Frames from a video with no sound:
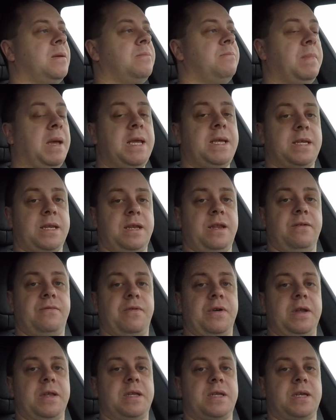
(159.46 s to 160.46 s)
makes a
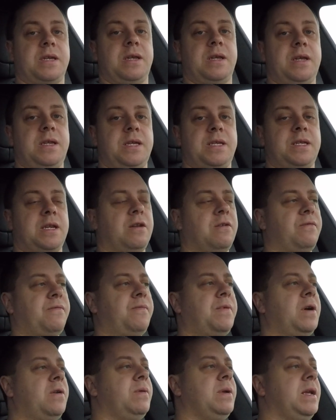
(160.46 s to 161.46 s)
difference, instead of
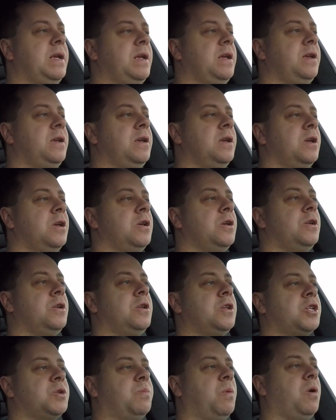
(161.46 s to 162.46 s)
very
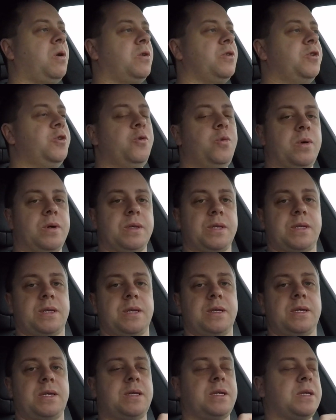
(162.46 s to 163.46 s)
small
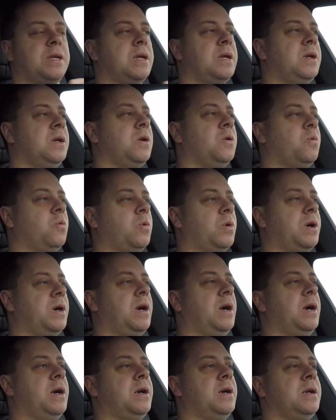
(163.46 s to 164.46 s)
nuances
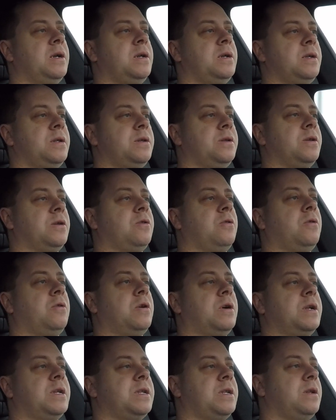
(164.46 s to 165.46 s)
where the
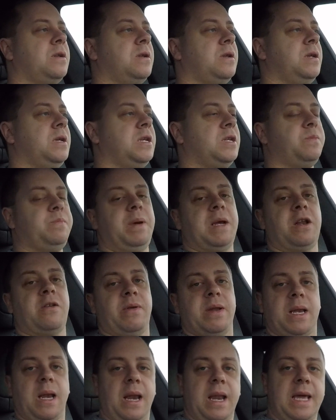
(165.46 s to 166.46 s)
car is better
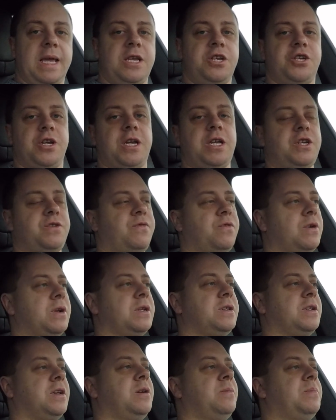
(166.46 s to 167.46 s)
at the lane change, for
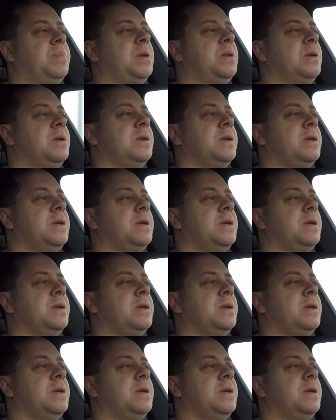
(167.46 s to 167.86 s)
example.